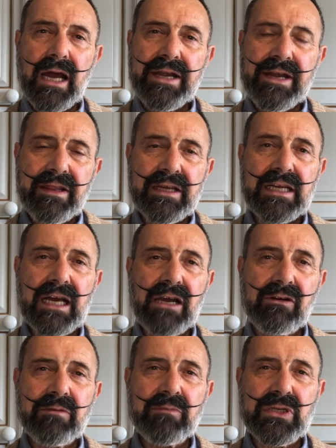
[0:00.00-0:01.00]
another
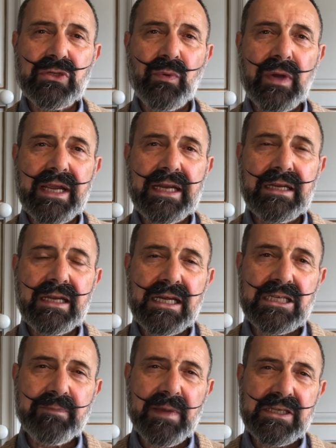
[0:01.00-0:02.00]
colour in between,
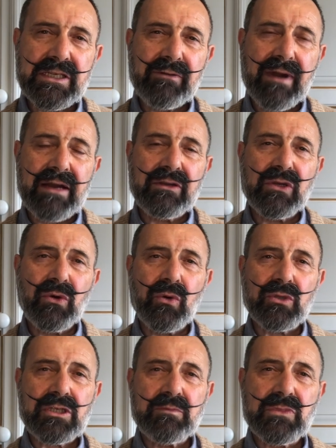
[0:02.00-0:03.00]
especially around the
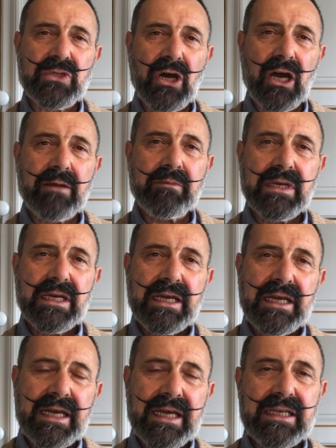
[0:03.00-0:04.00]
autumn time,
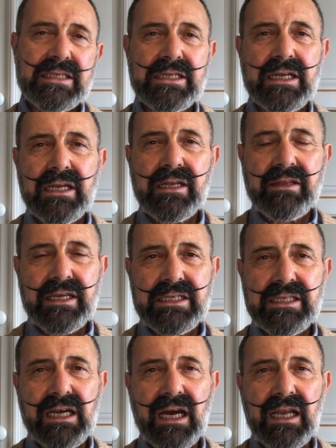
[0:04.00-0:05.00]
is this
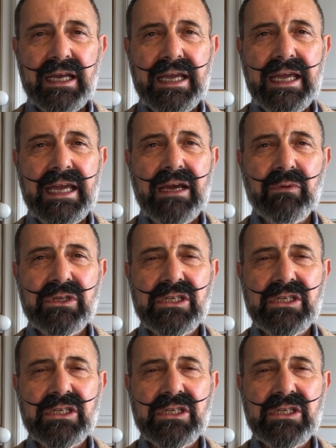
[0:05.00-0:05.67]
colour here, which